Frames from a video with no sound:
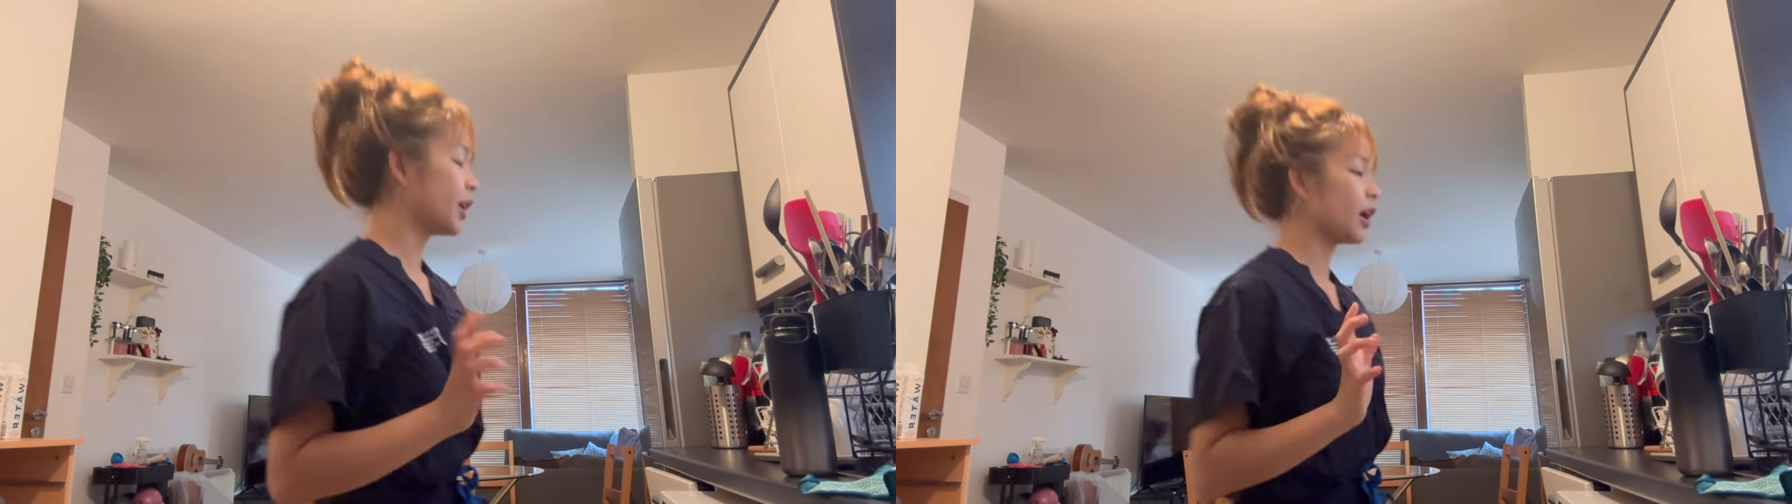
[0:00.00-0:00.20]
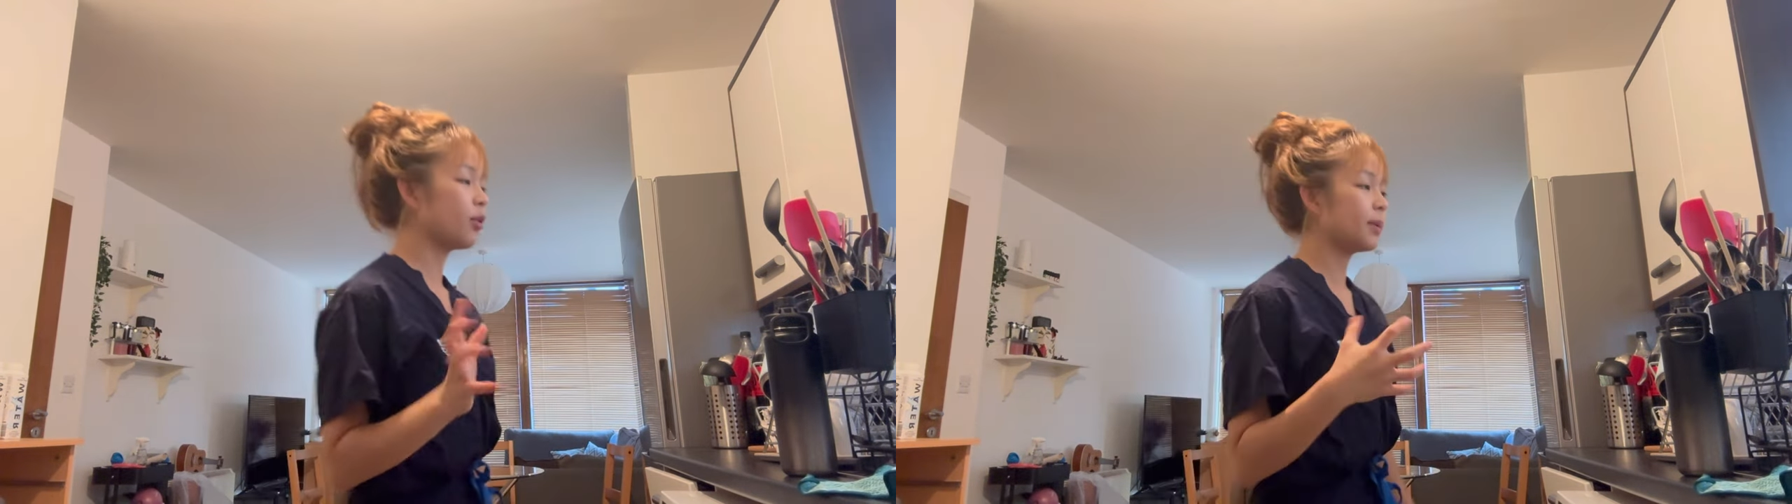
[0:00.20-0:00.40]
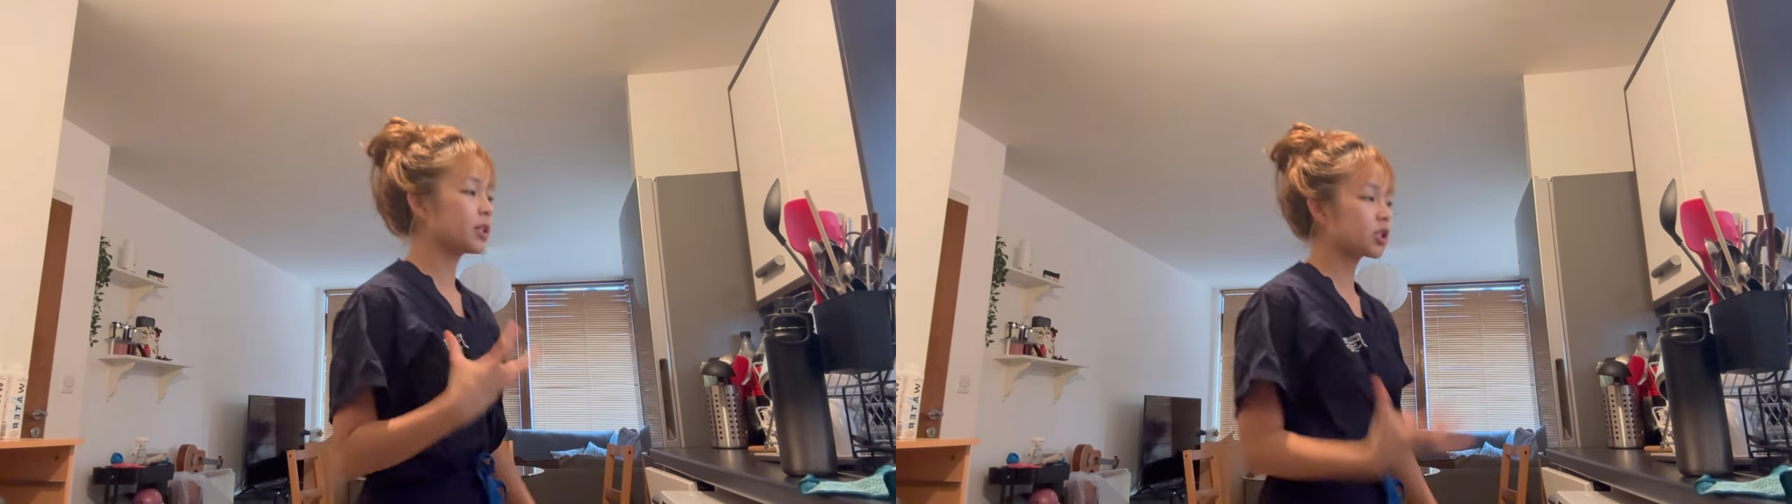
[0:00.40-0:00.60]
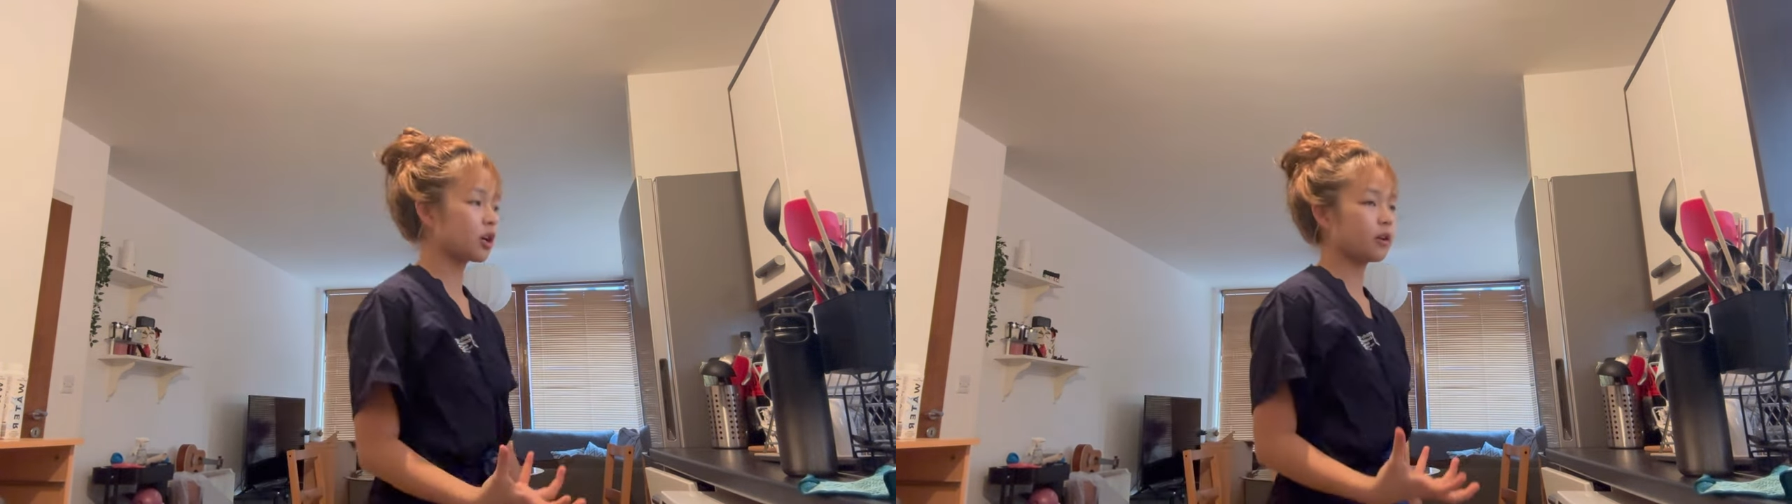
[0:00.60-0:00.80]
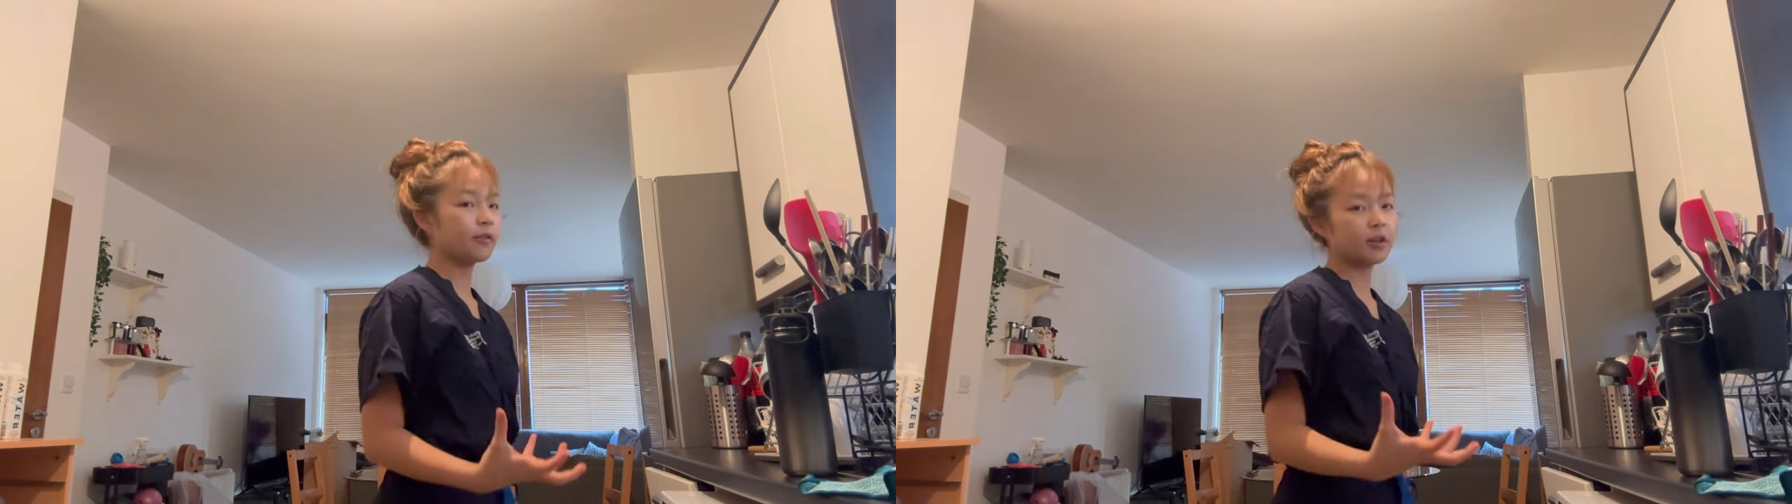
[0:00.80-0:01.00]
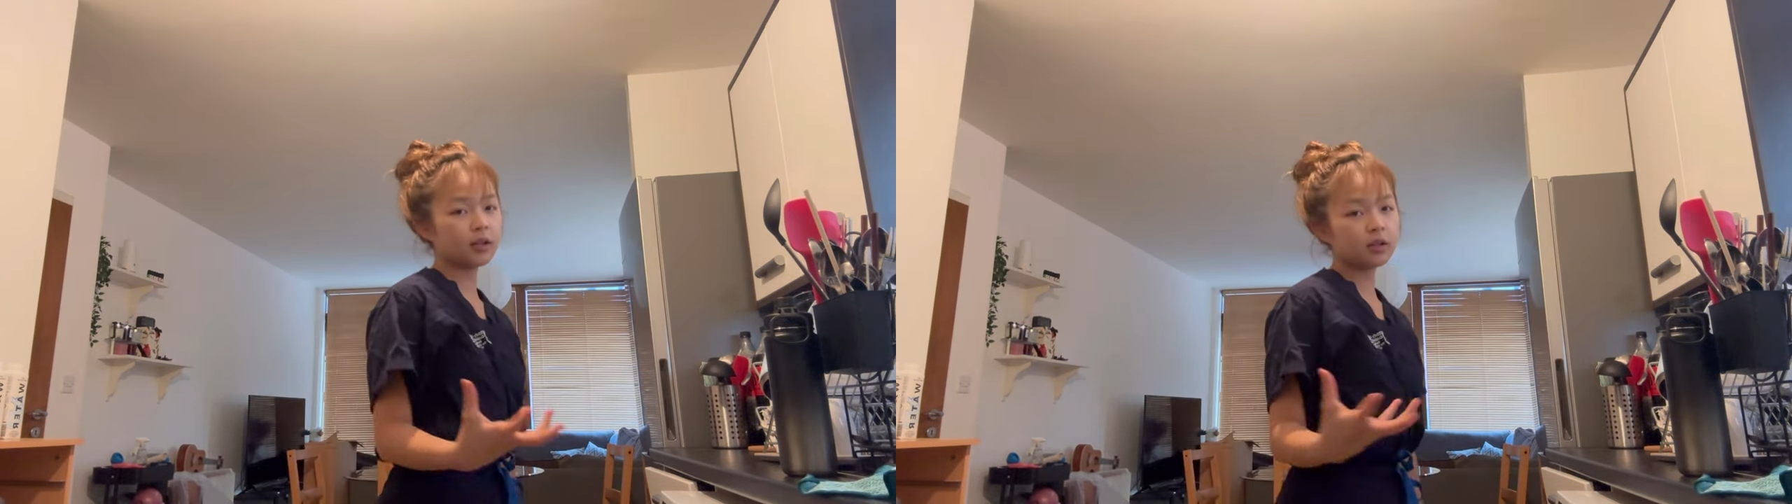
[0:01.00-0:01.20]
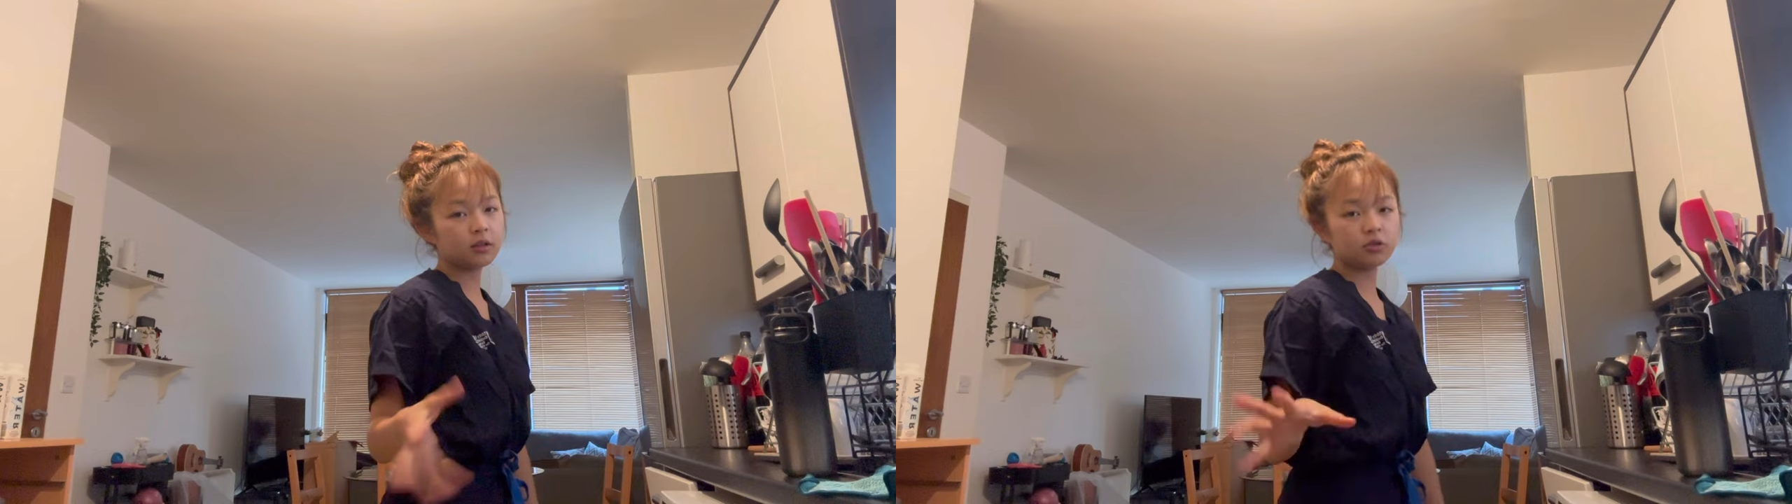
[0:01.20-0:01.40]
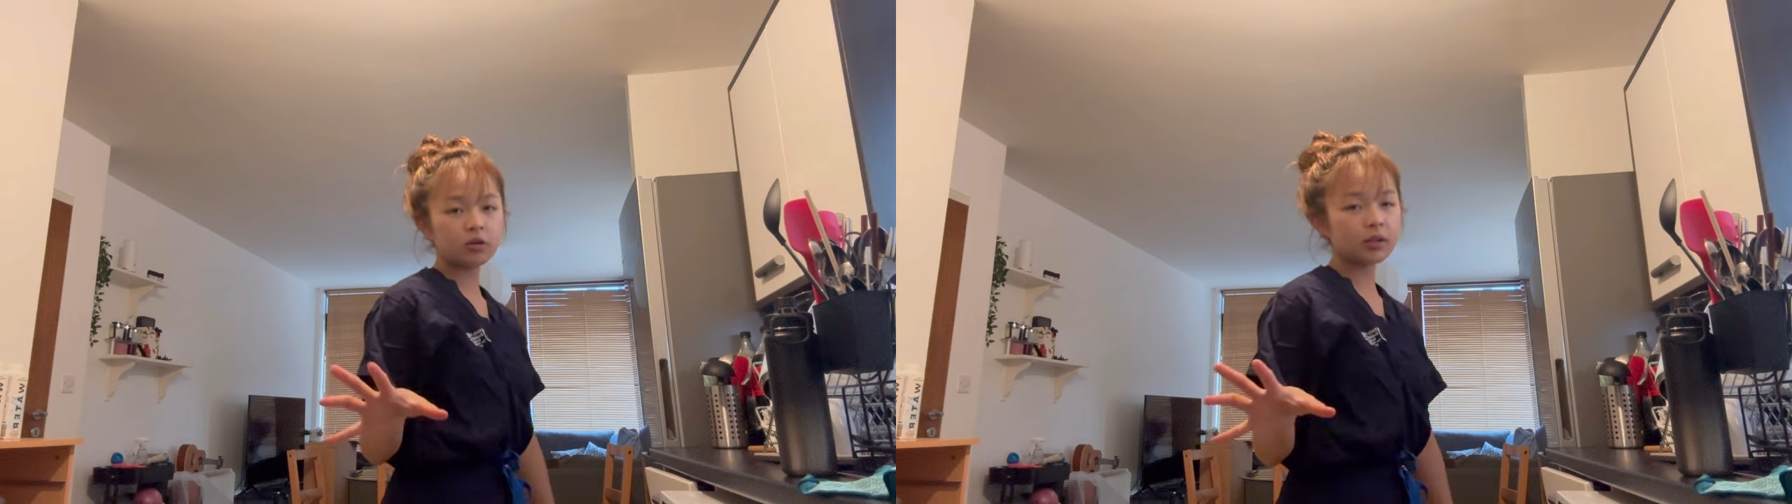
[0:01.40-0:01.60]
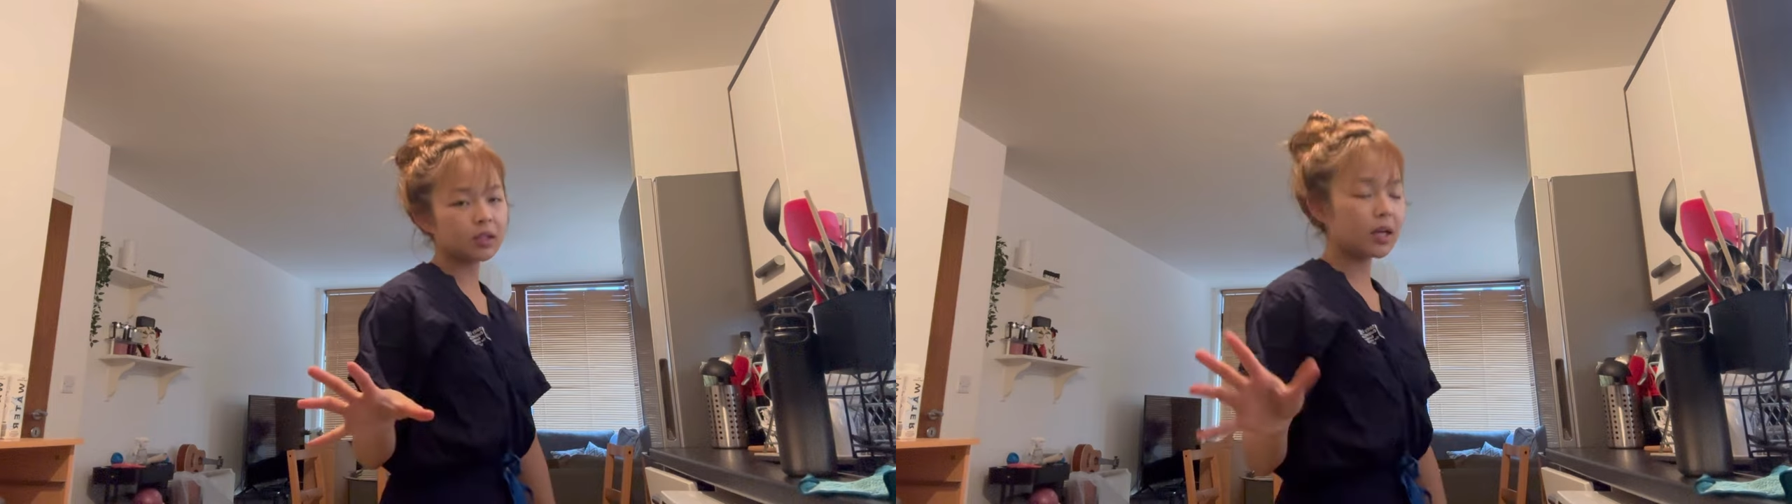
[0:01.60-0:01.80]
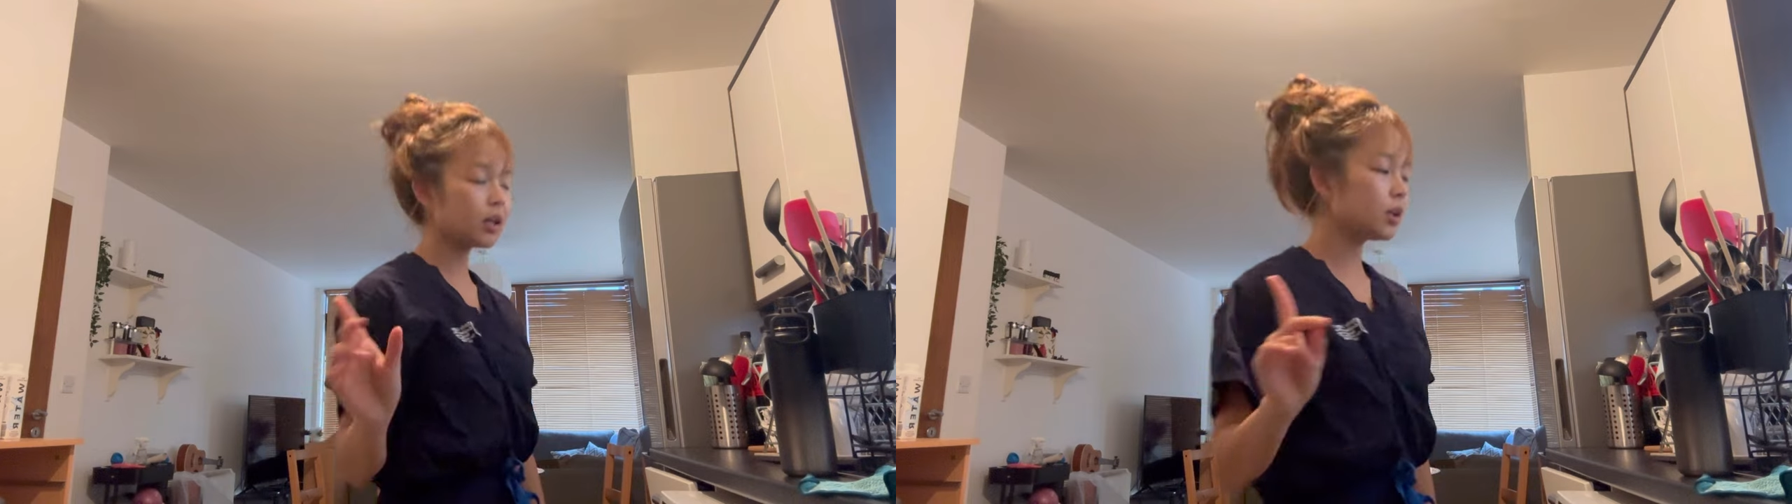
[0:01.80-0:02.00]
I will be starving throughout
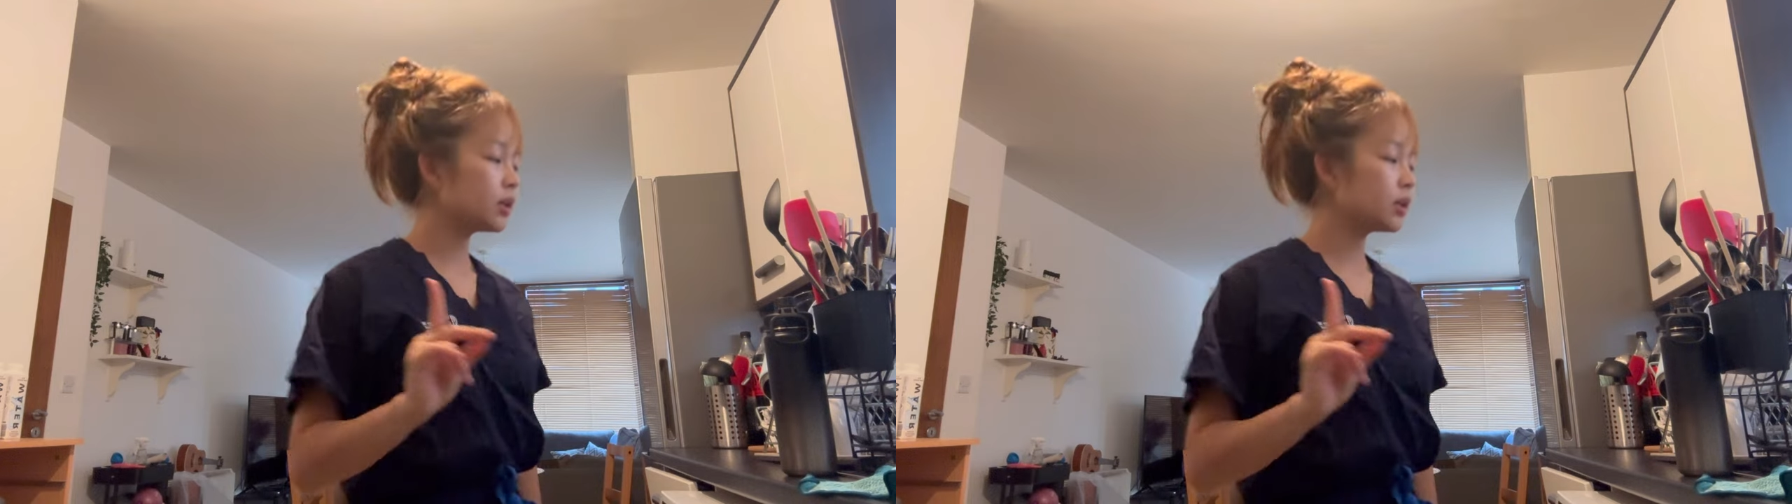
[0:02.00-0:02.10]
the day.